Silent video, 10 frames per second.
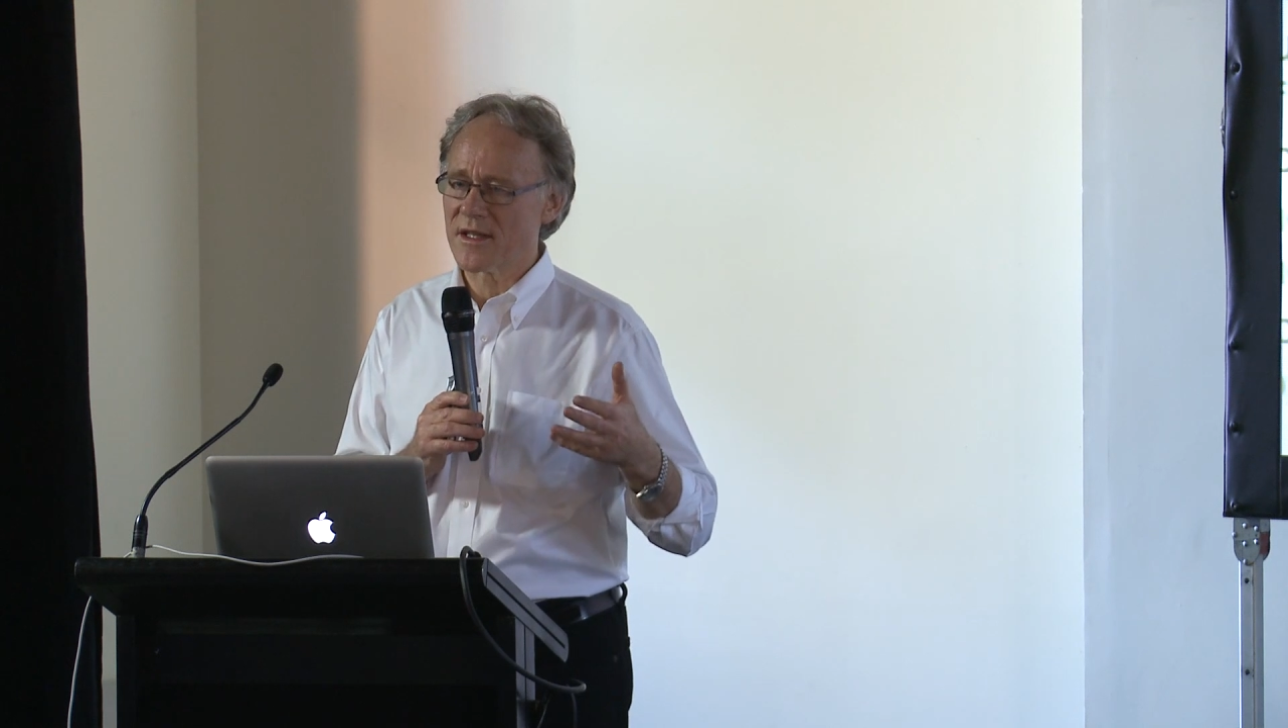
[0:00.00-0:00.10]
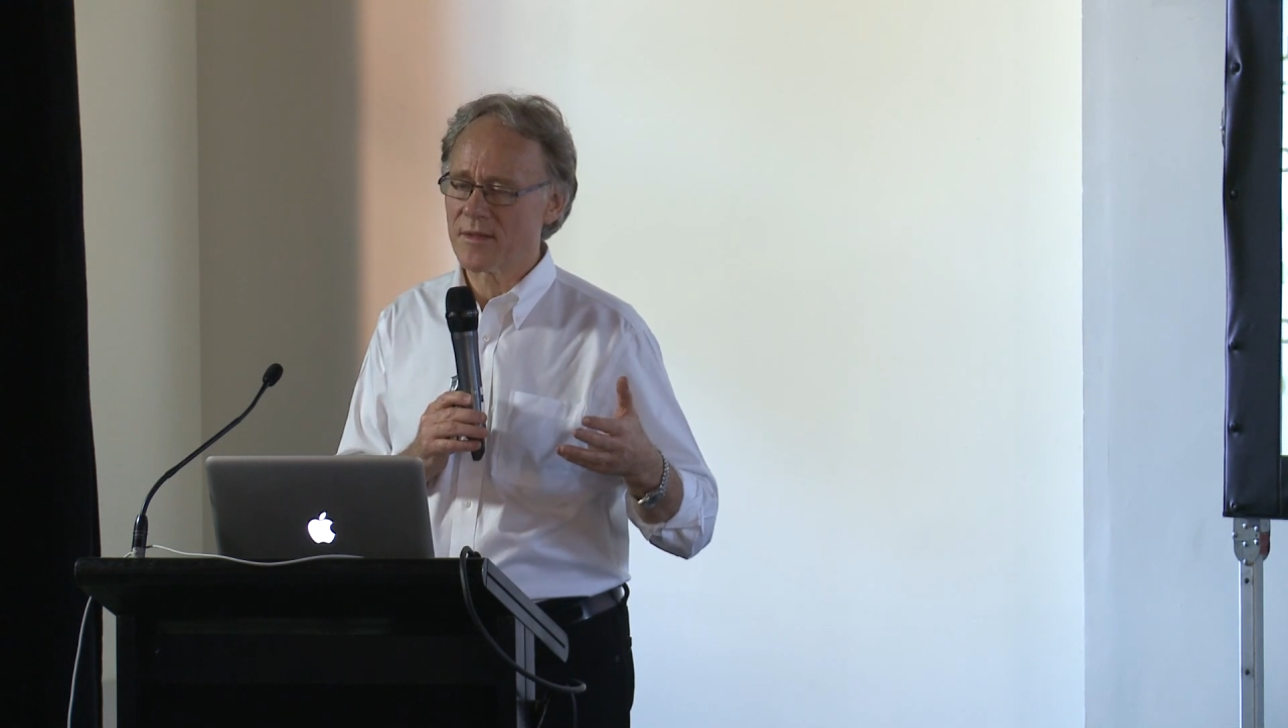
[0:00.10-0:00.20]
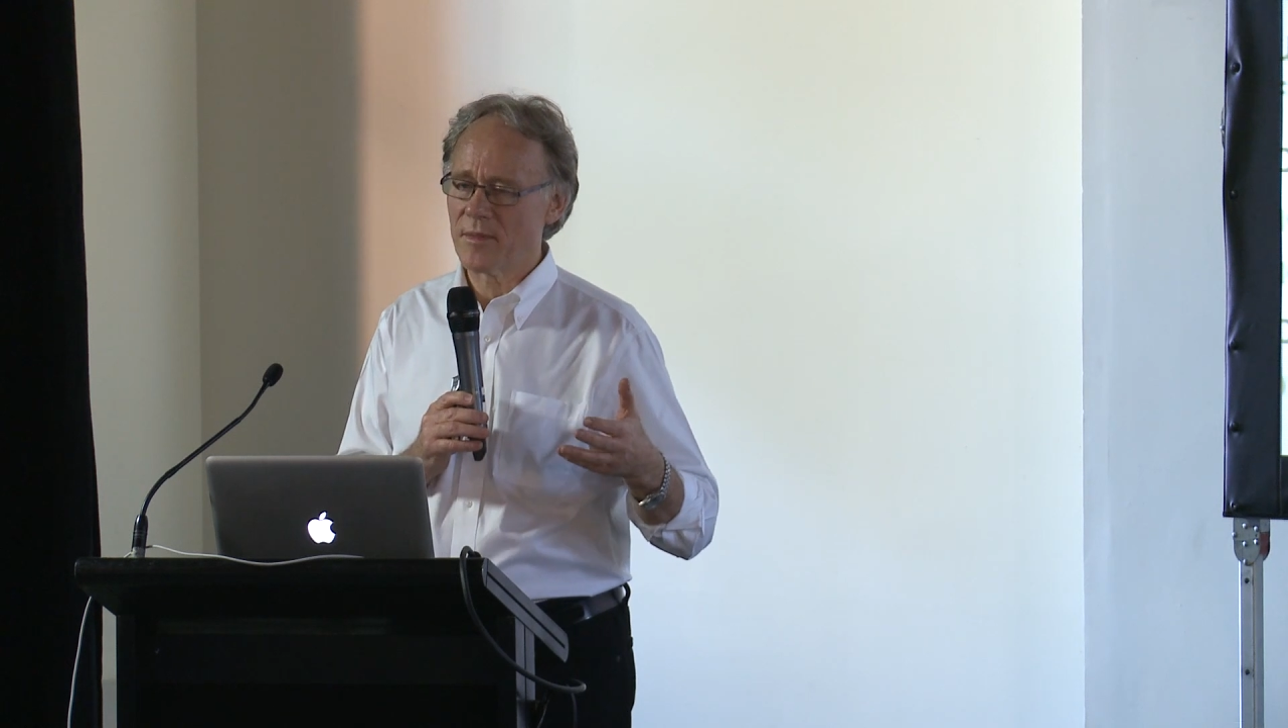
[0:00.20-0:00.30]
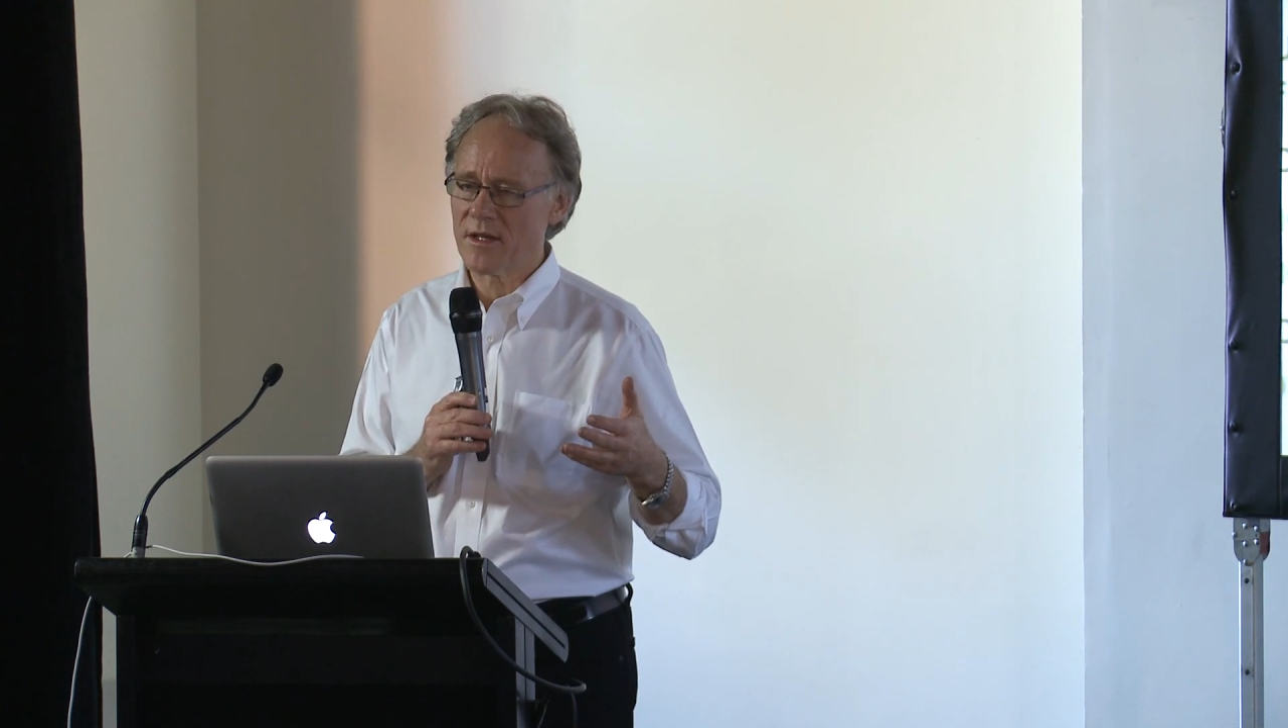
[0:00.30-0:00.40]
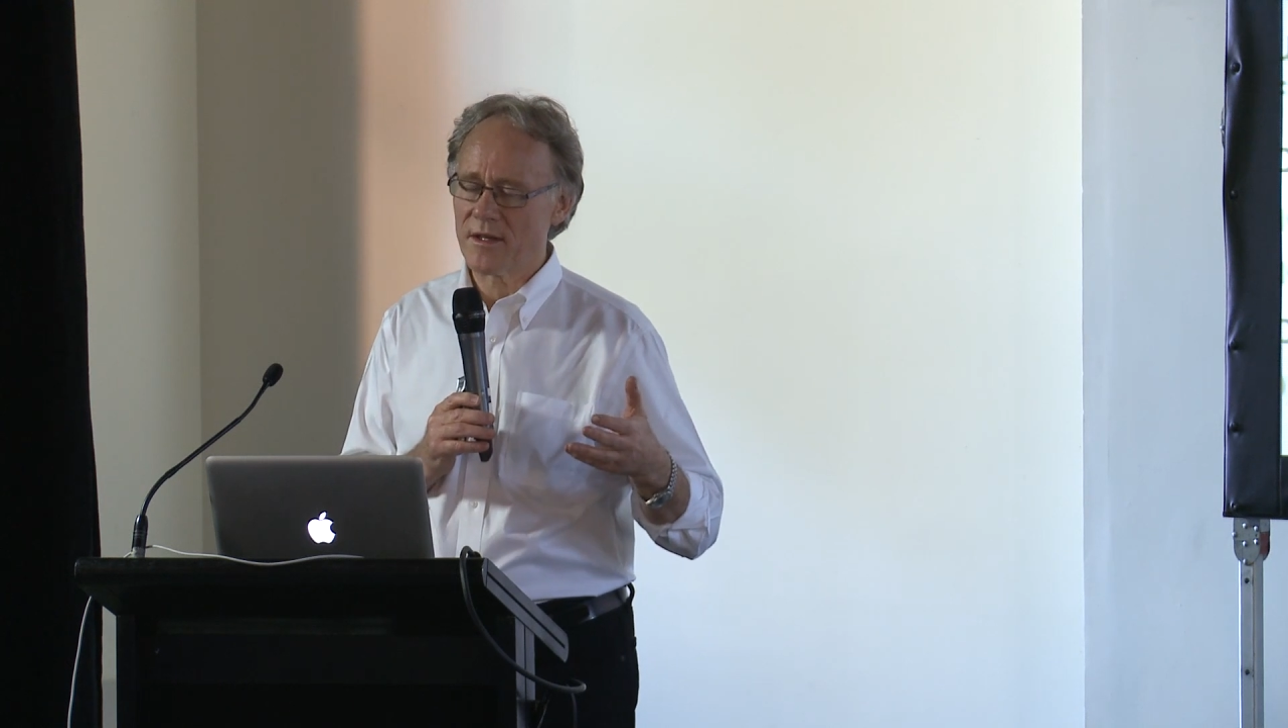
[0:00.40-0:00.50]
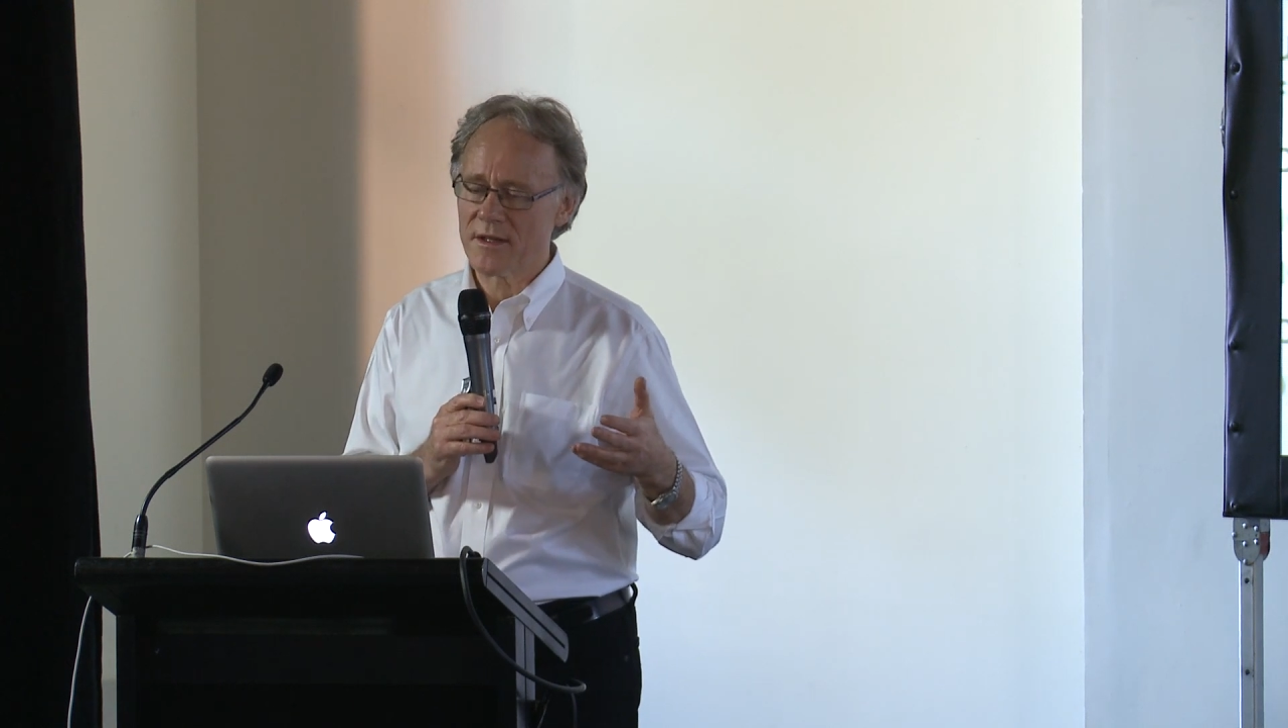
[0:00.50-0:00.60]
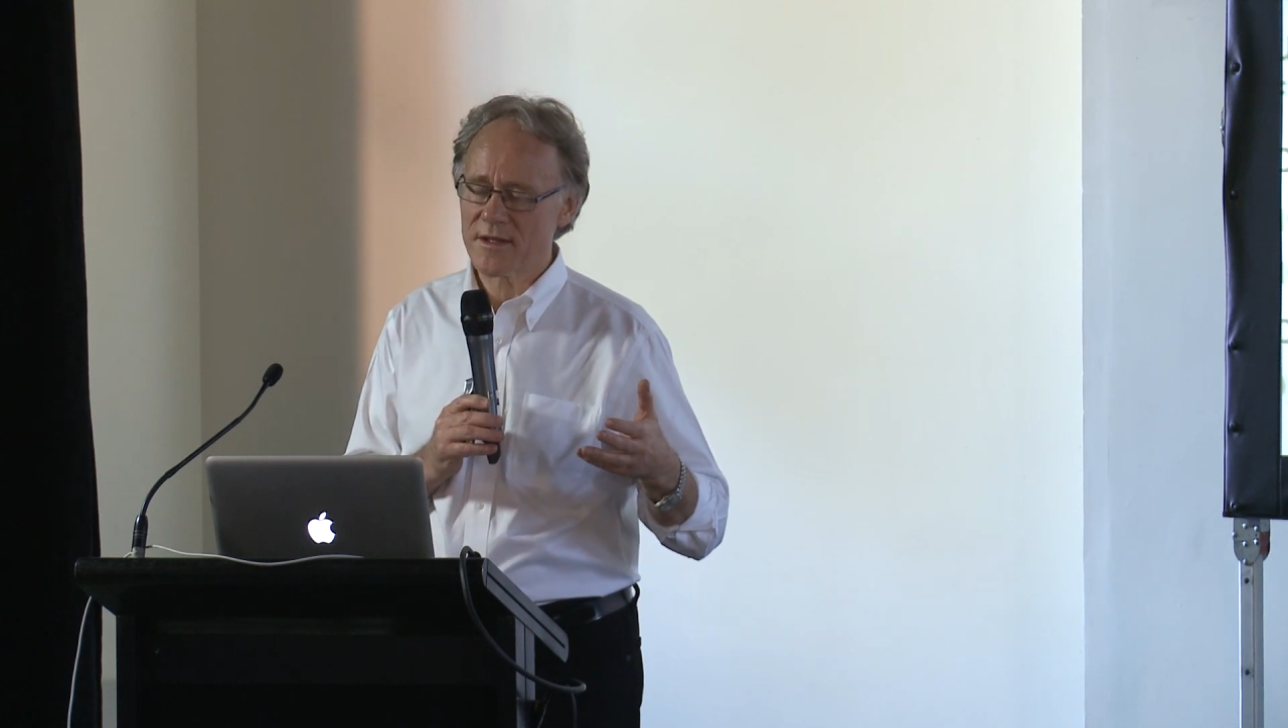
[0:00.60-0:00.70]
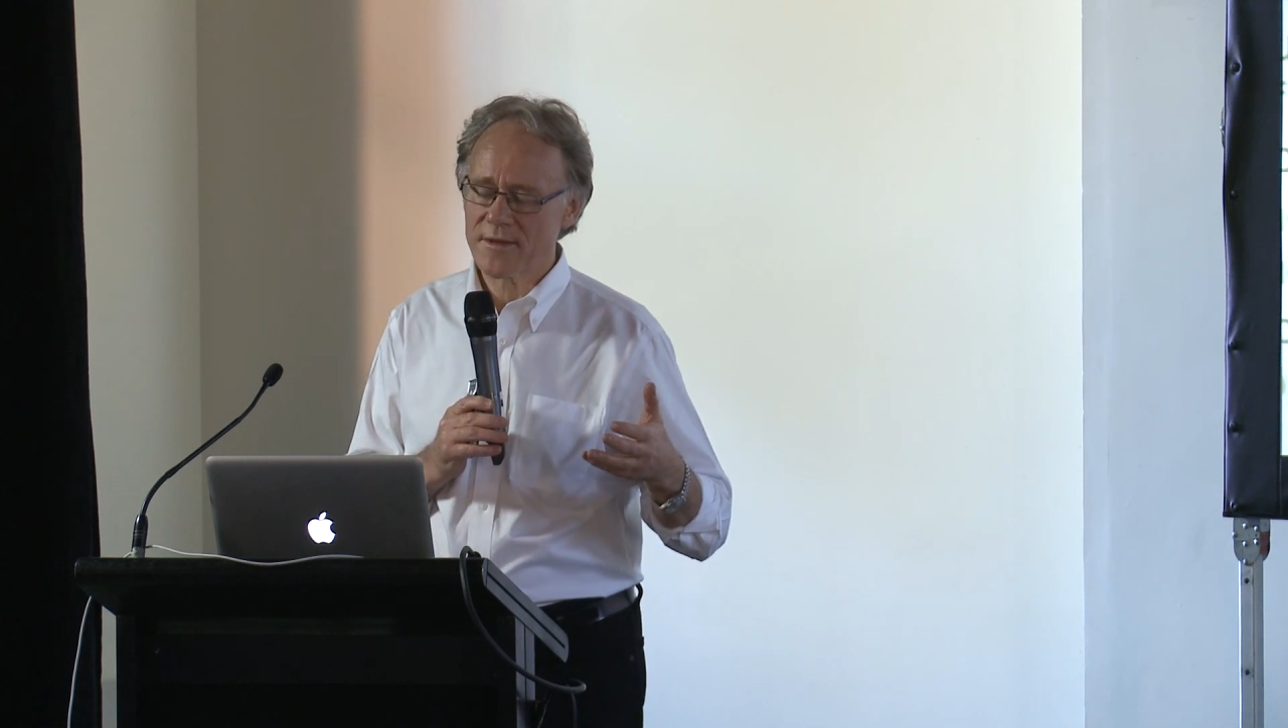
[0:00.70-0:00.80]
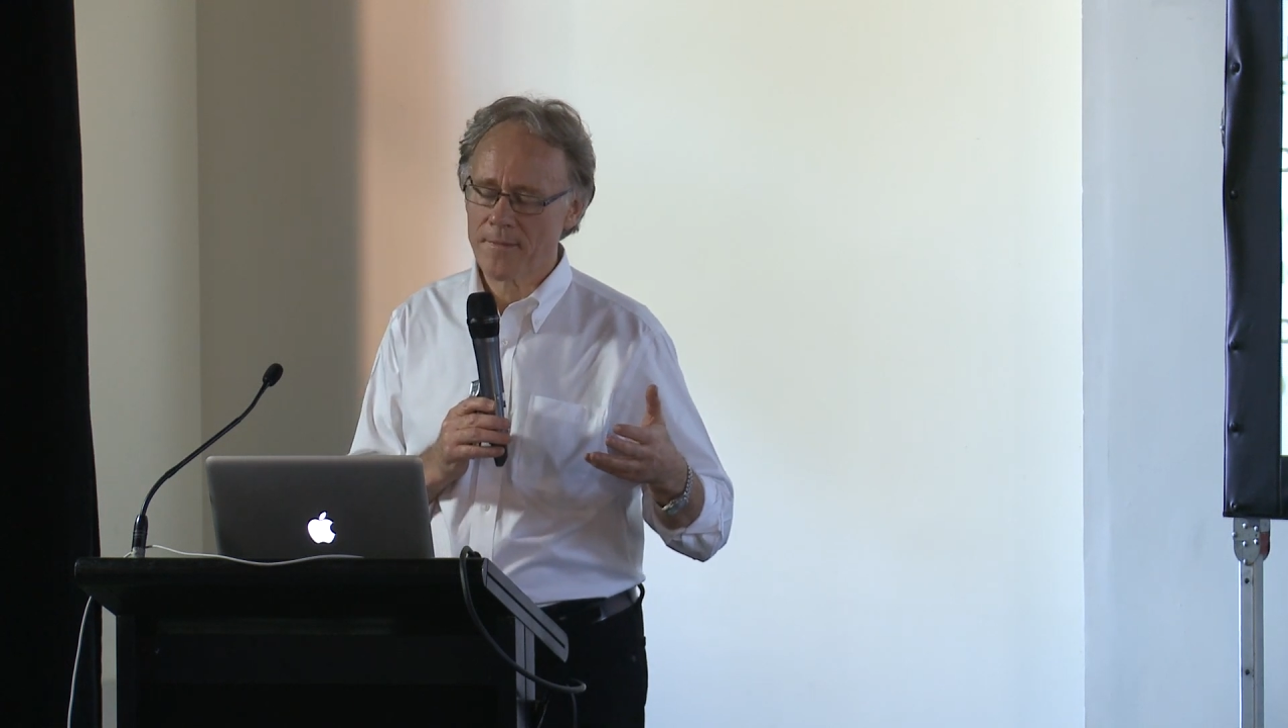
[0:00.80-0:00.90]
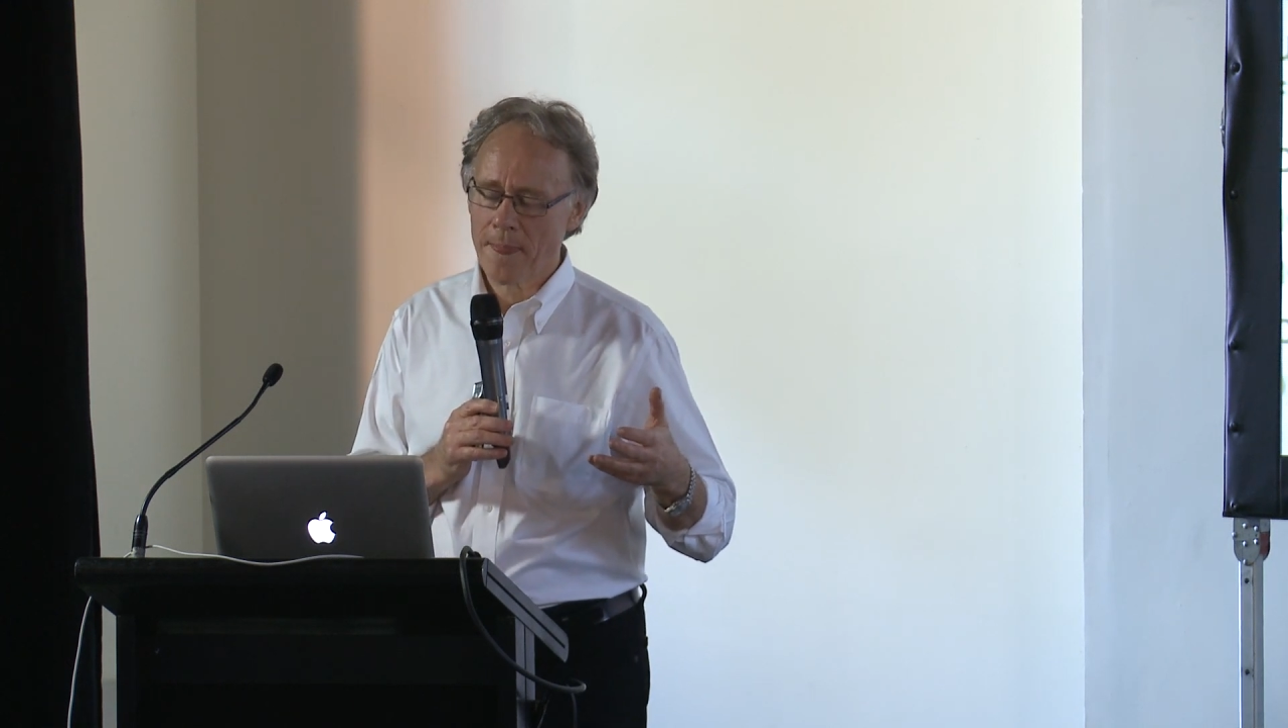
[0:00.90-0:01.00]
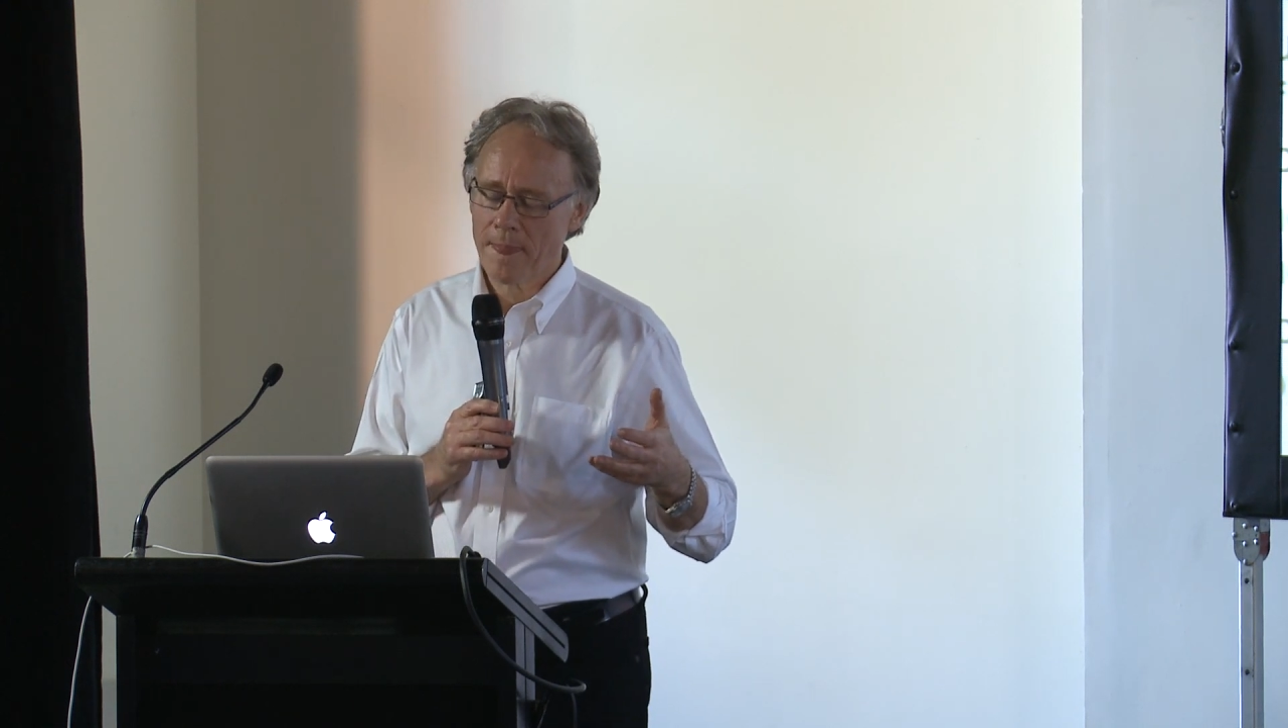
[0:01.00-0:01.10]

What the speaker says: experience.